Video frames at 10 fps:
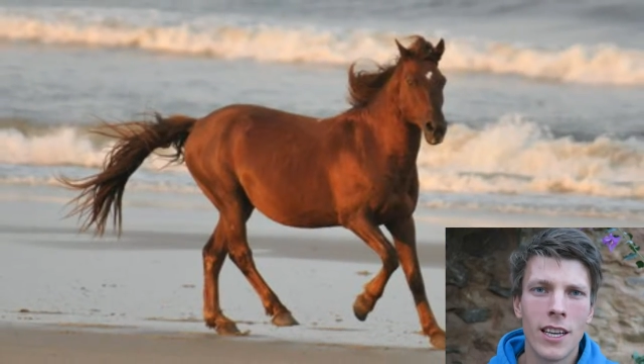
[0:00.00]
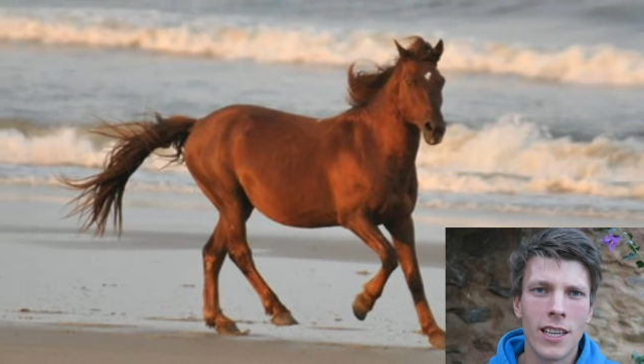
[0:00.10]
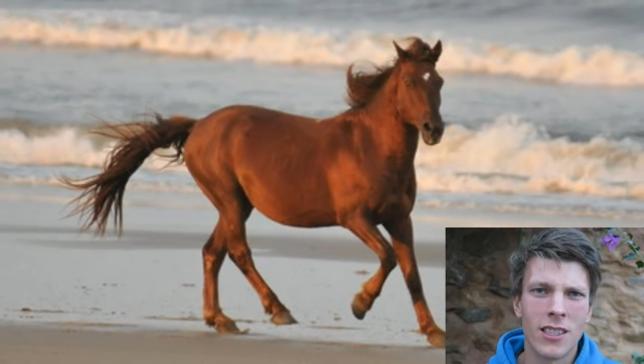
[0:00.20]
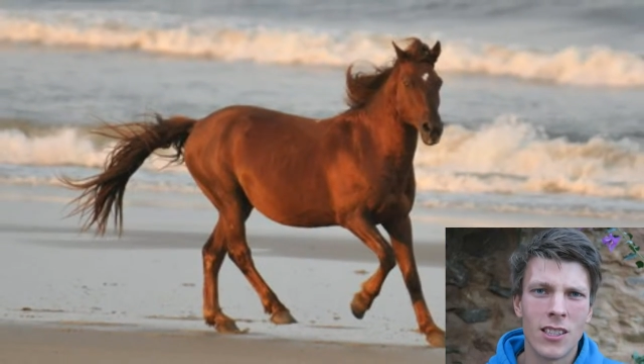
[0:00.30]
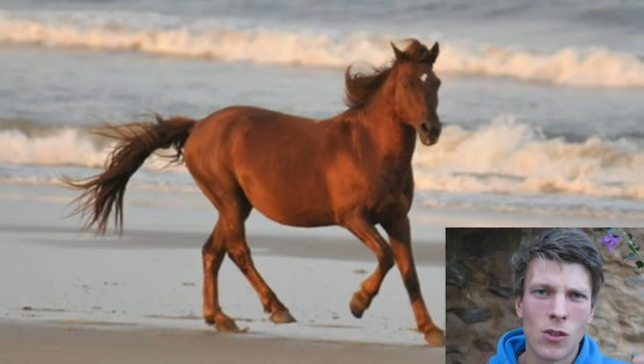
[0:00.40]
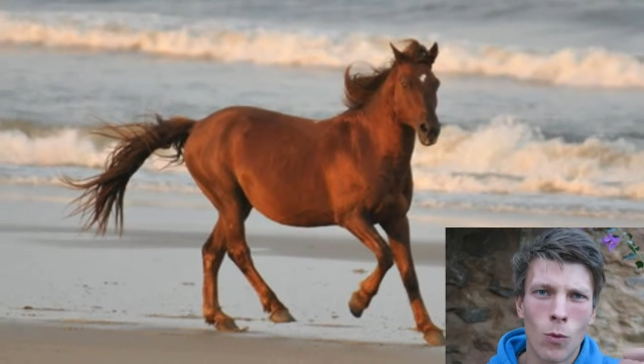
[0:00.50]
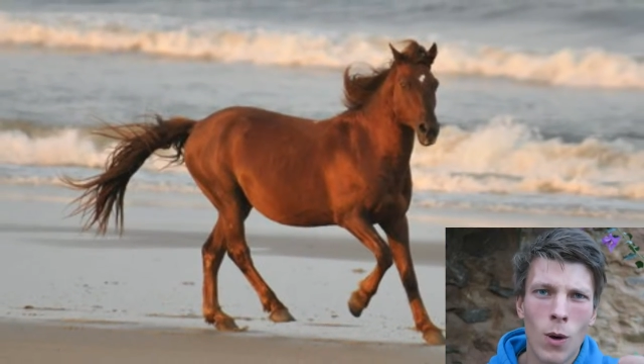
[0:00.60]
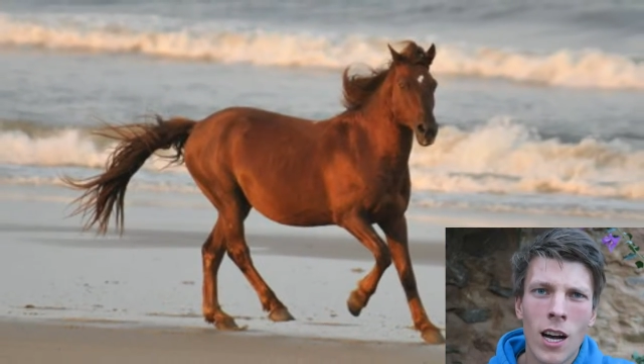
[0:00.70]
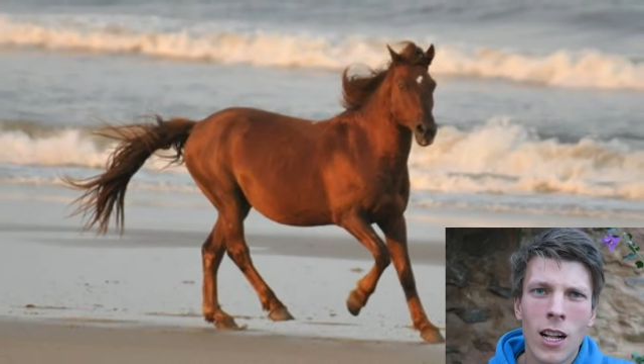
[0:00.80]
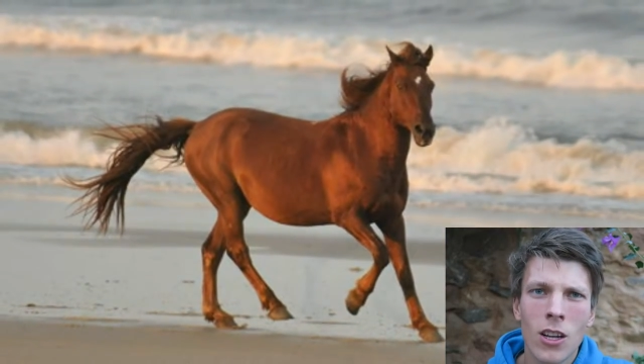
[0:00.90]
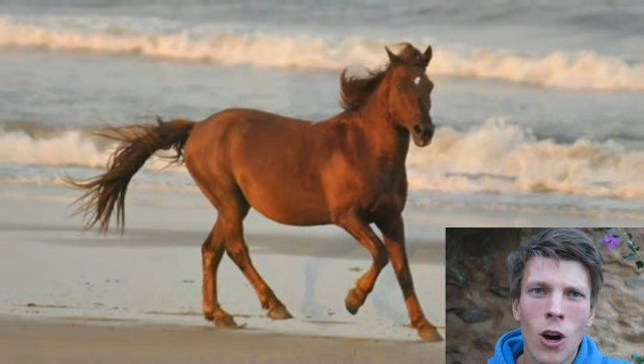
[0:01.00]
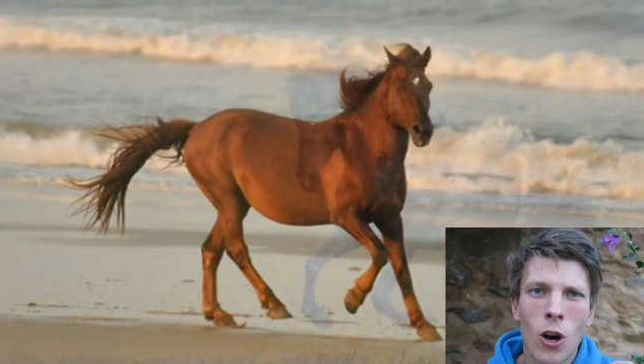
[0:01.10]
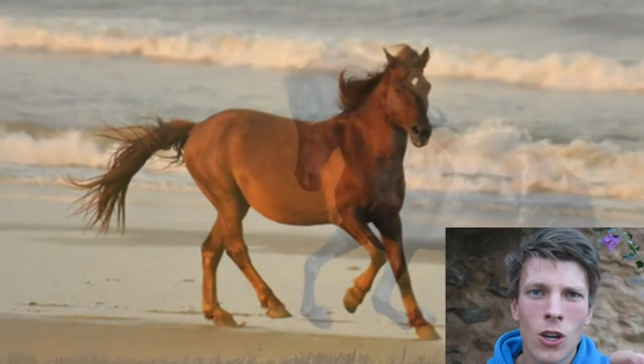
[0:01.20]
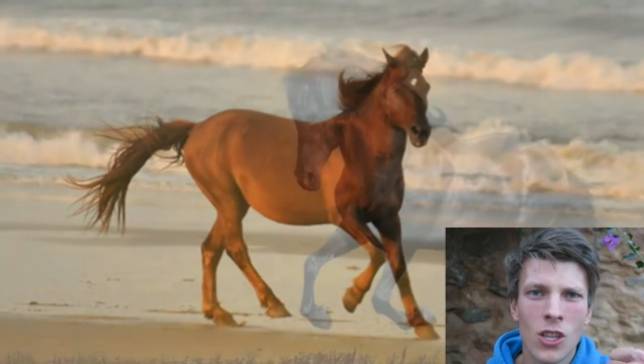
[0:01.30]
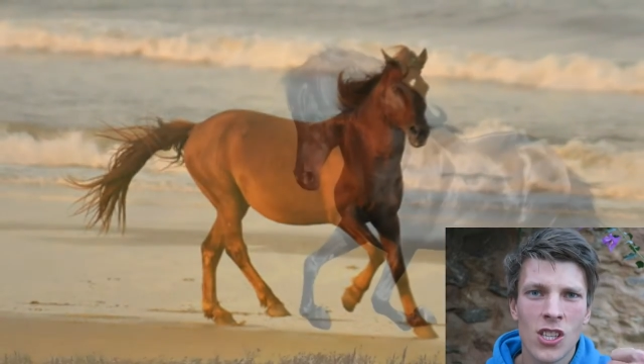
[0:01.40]
It is wild
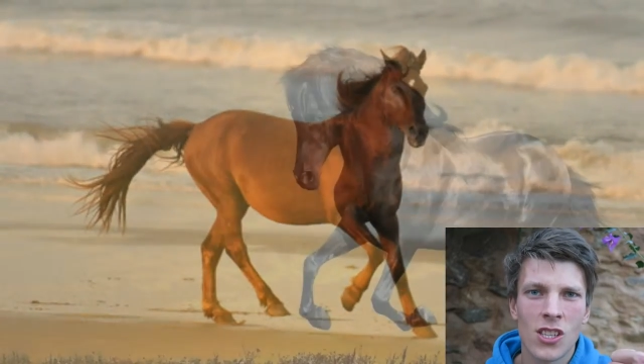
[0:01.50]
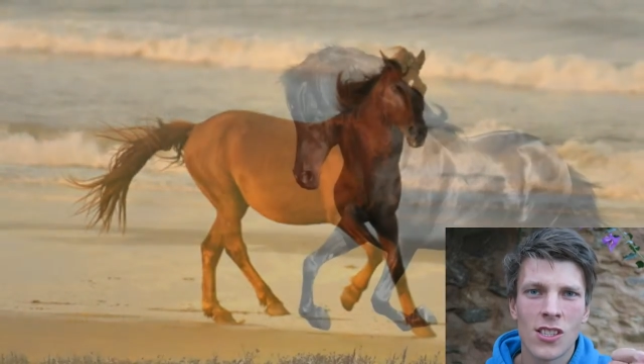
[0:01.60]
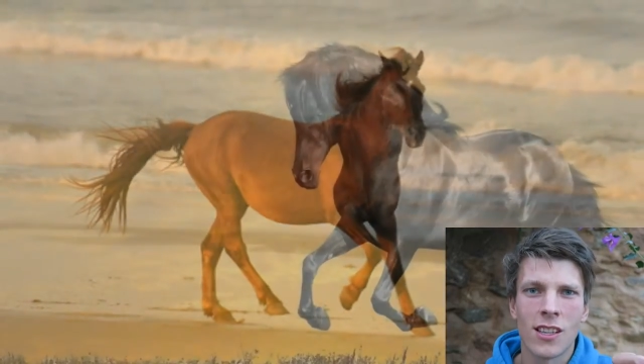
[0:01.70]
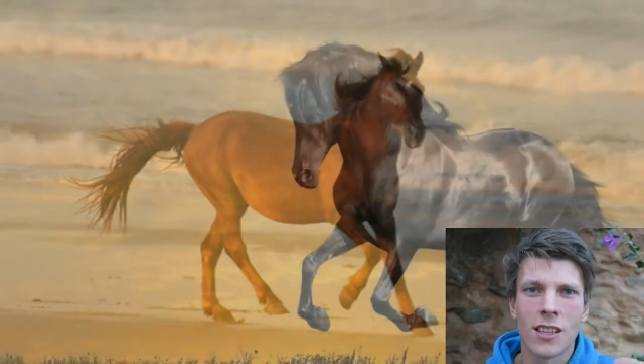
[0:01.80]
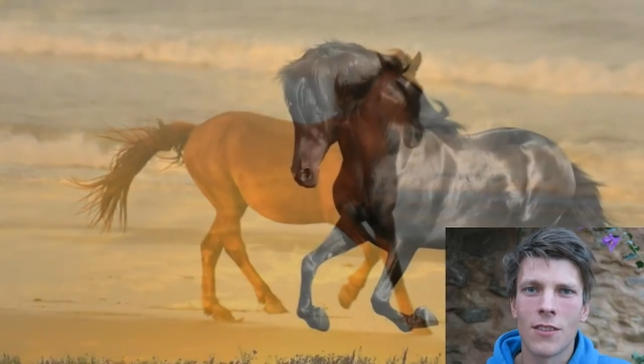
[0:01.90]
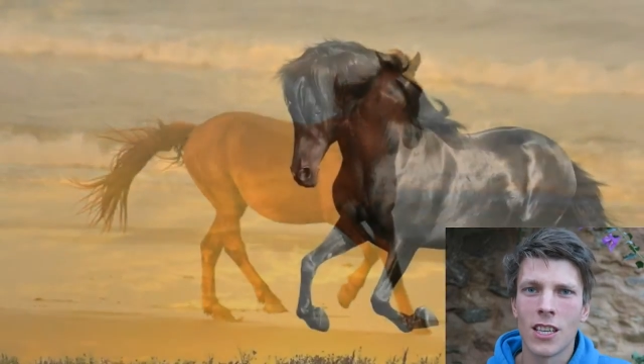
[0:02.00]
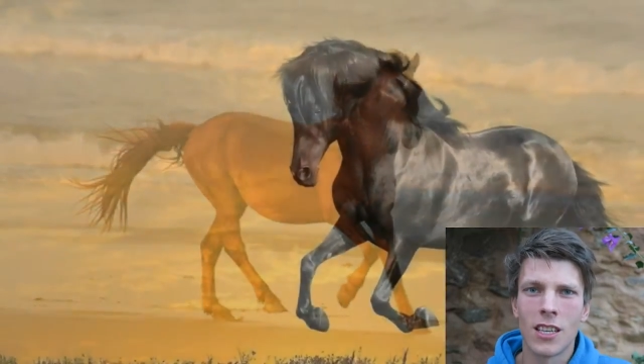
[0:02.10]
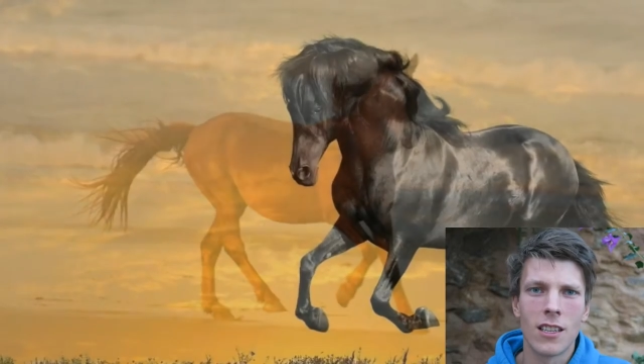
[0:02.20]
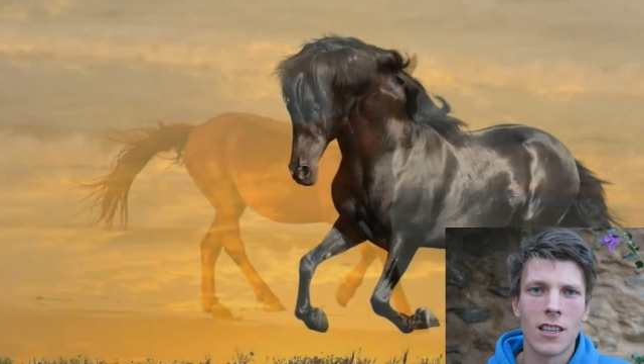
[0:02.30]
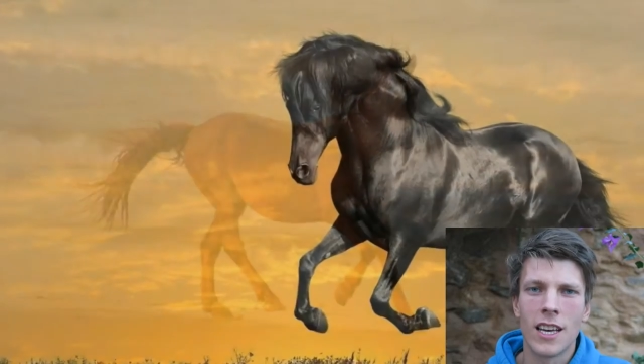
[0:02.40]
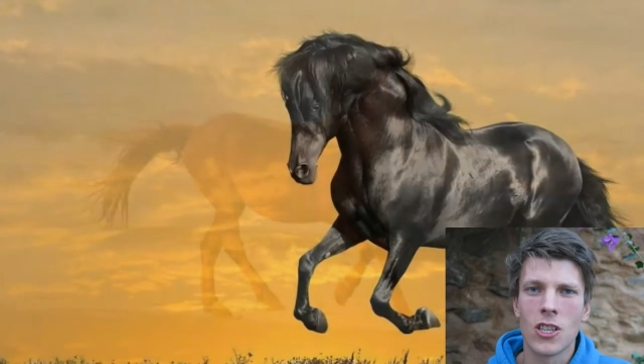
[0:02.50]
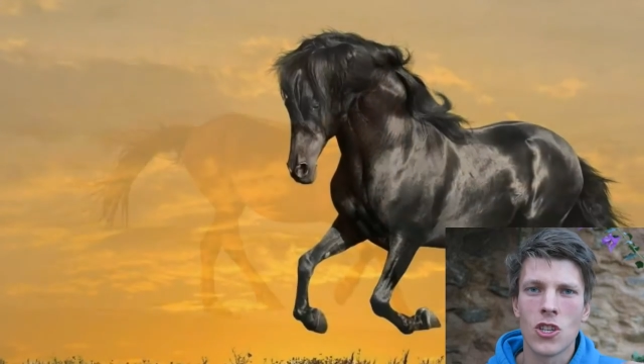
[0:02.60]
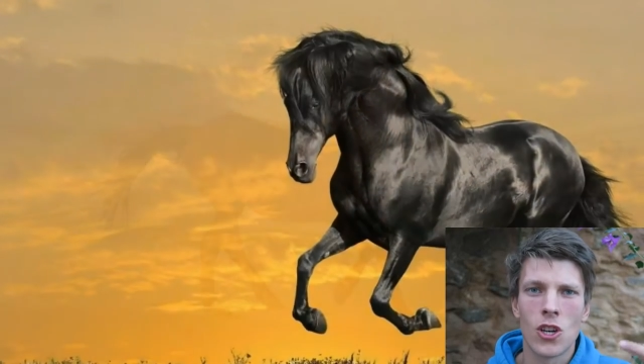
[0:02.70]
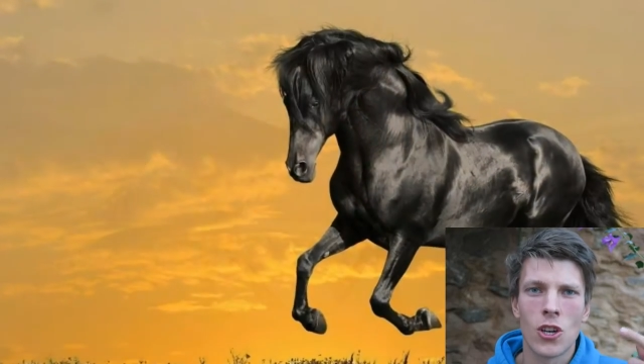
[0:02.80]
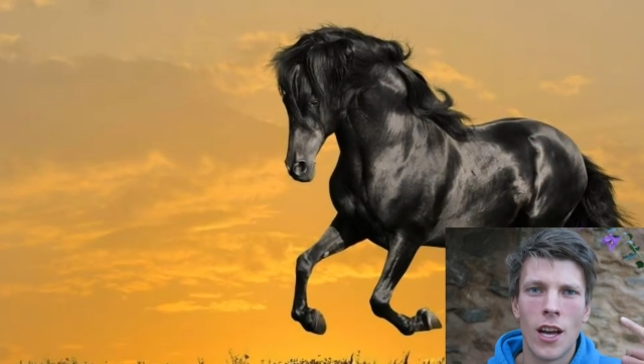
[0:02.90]
horses living in the
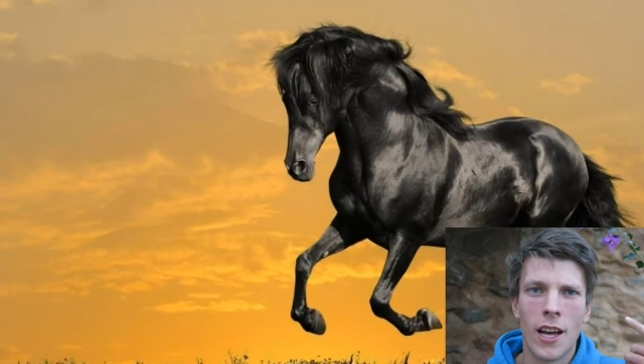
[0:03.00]
nature